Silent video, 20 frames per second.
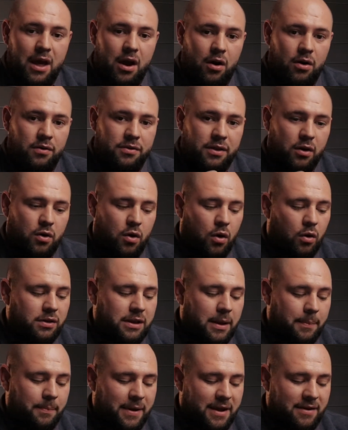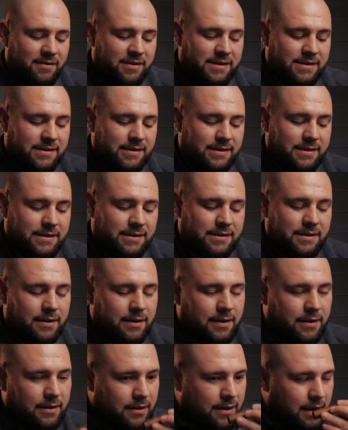On the cold appearances,
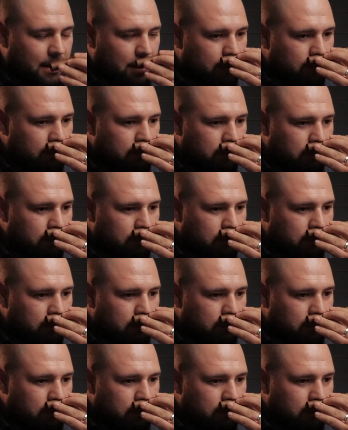the